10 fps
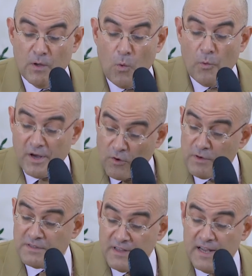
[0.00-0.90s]
We
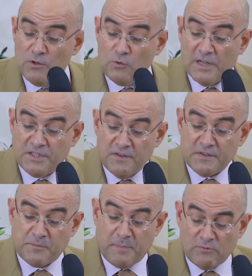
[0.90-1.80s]
encourage them to achieve
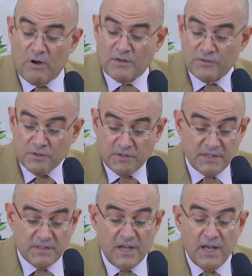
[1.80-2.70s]
spectacular
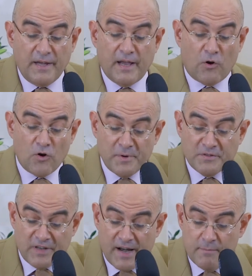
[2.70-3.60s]
success in economic
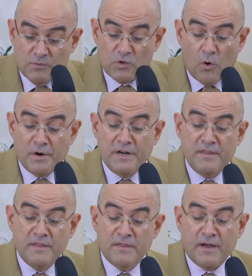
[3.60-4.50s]
terms or
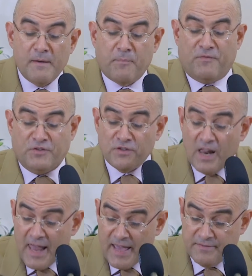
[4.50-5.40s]
in their
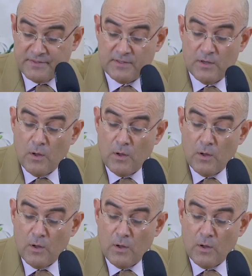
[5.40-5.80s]
professional lives.